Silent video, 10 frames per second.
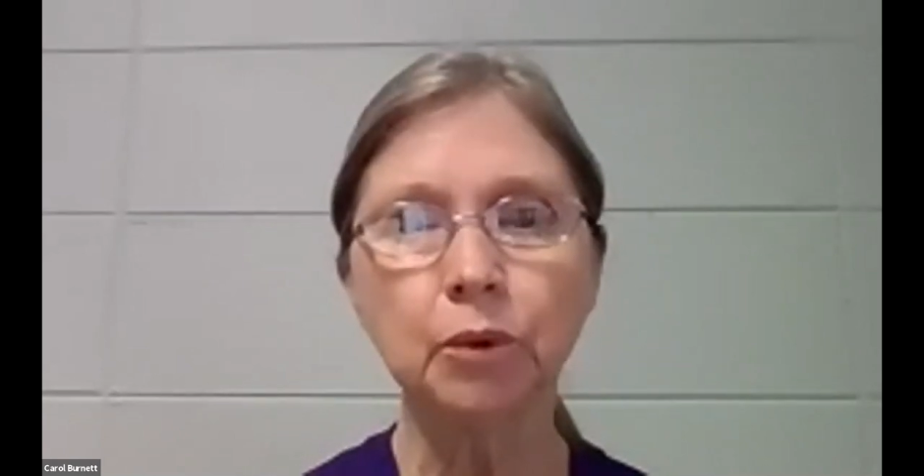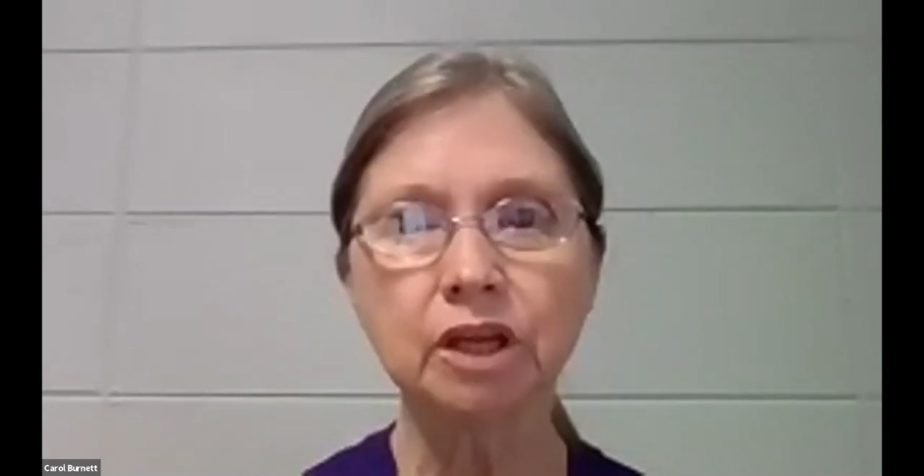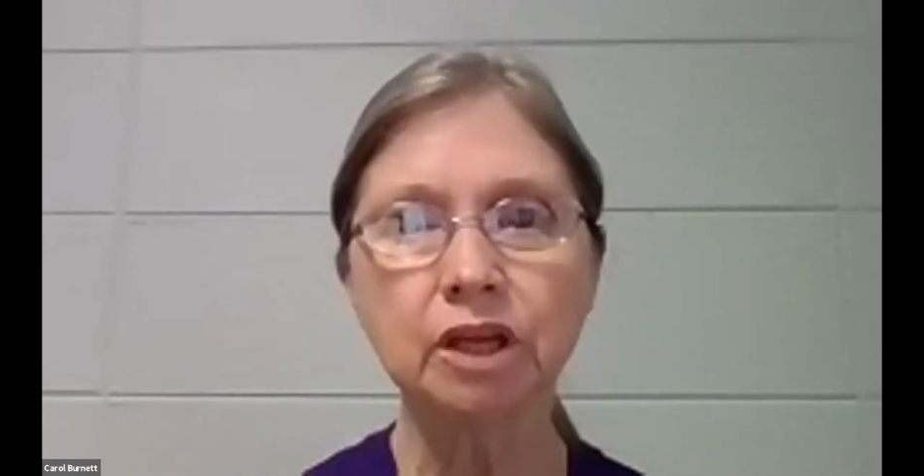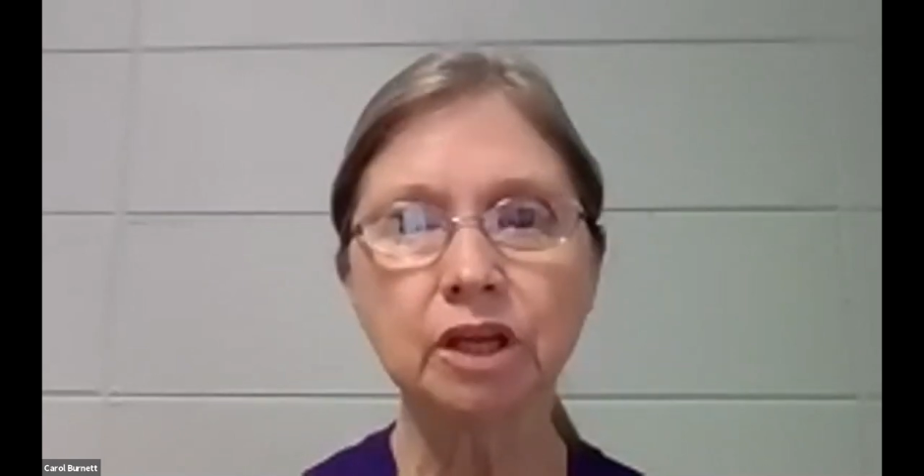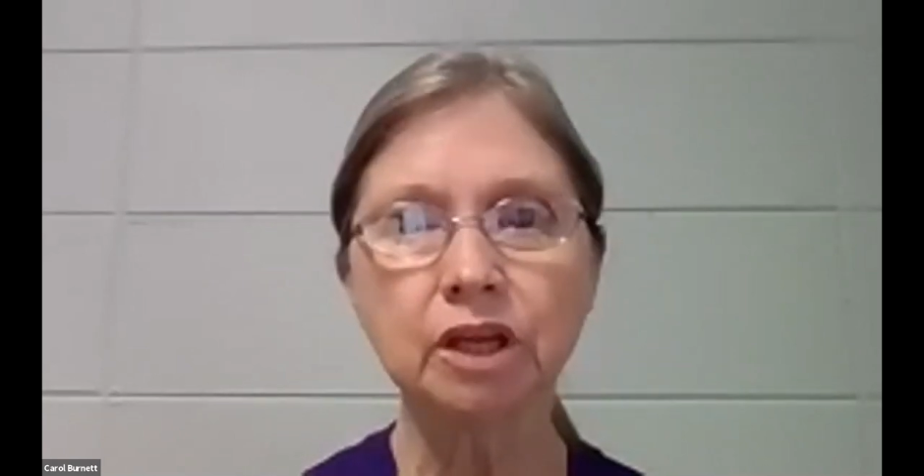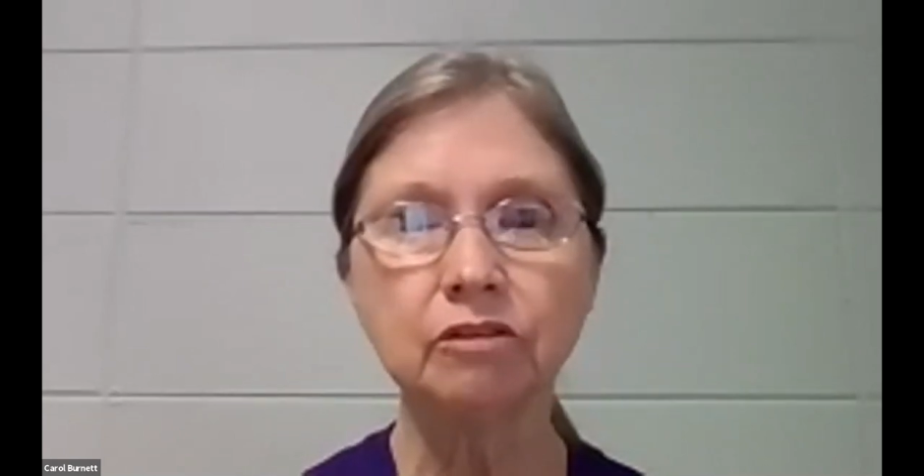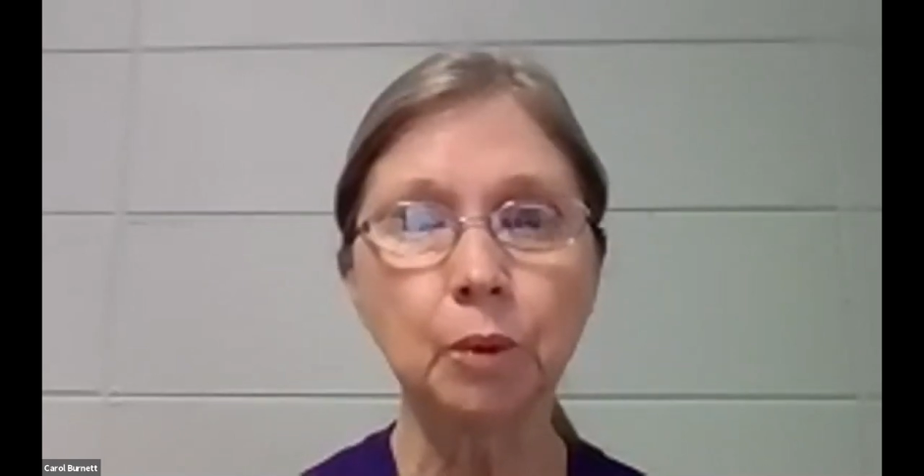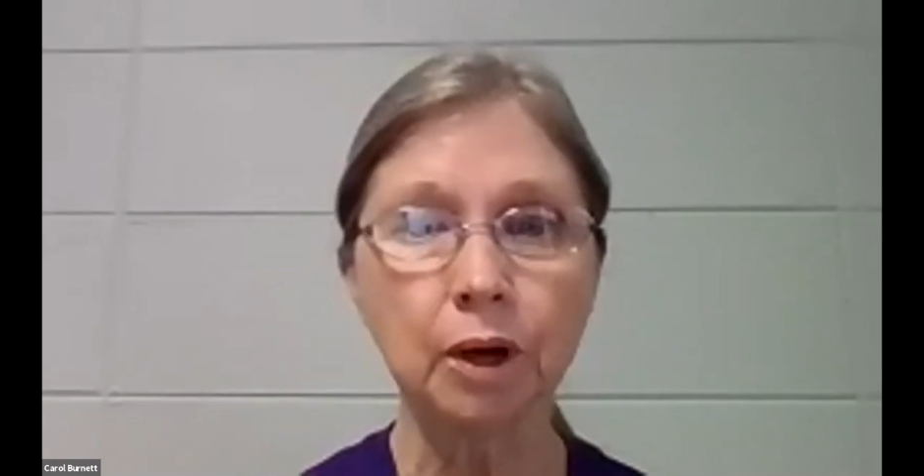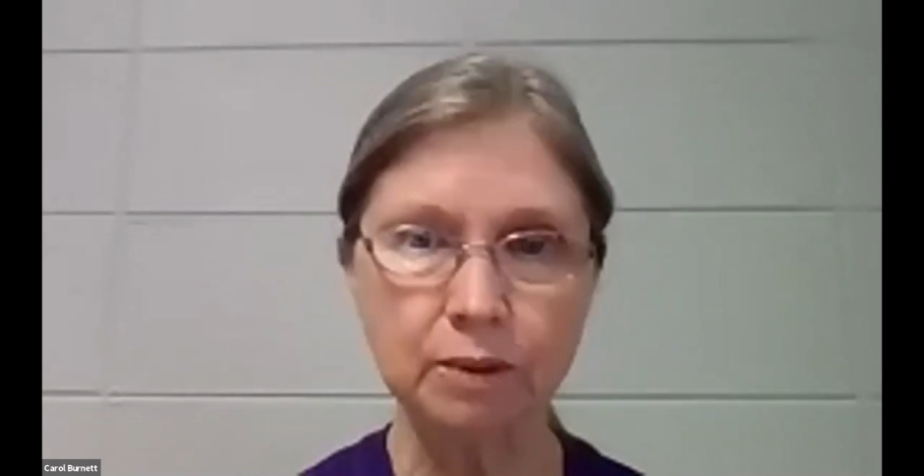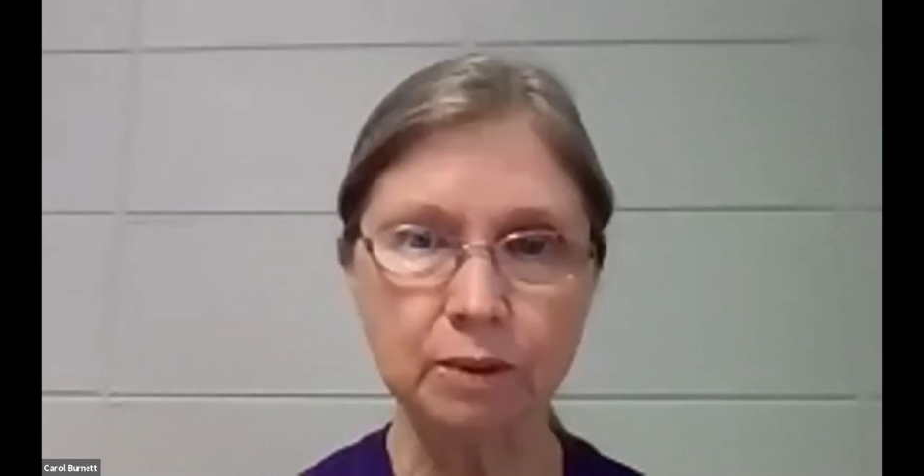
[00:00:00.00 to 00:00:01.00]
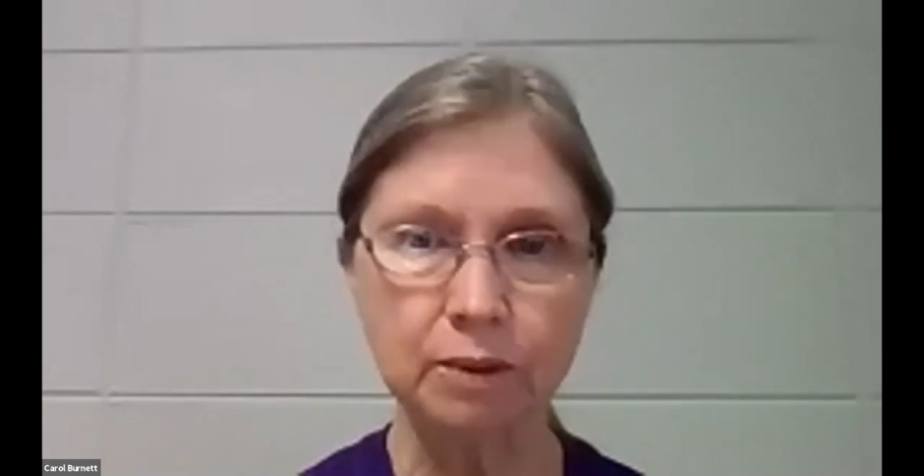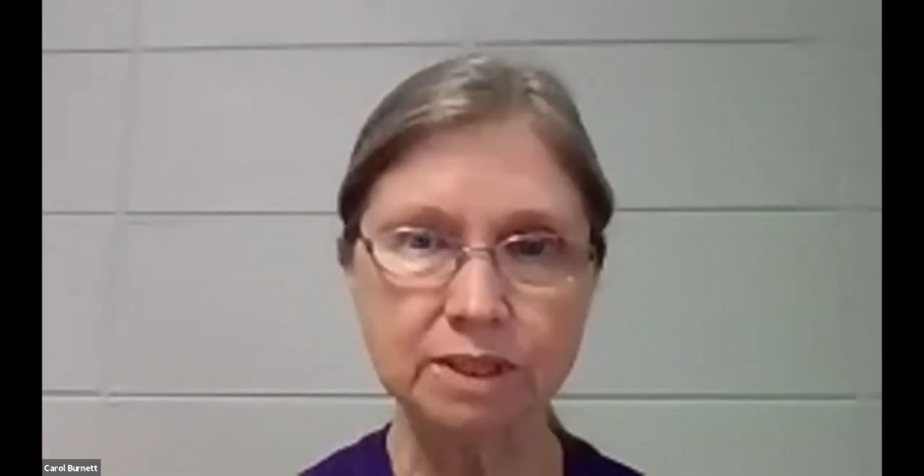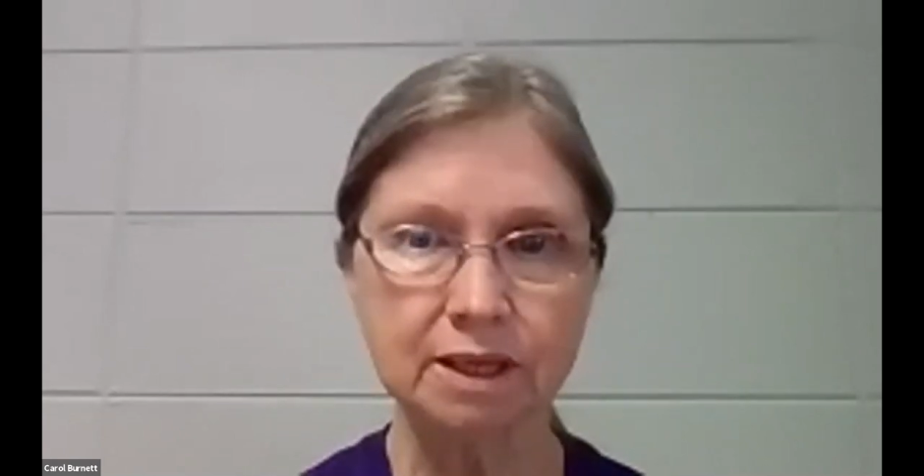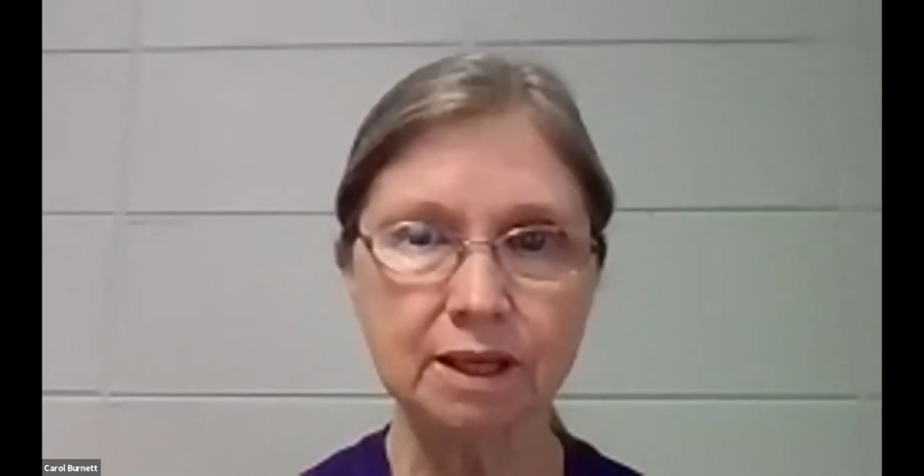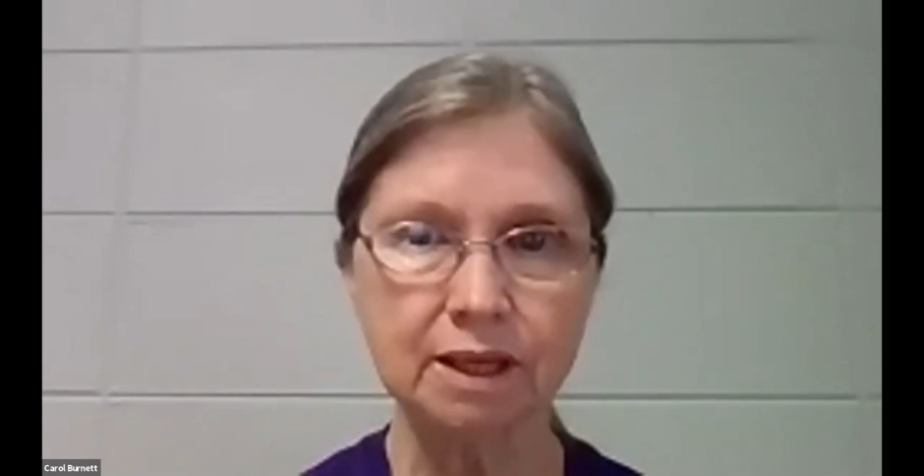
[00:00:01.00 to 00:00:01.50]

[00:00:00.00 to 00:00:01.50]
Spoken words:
4 hours a day.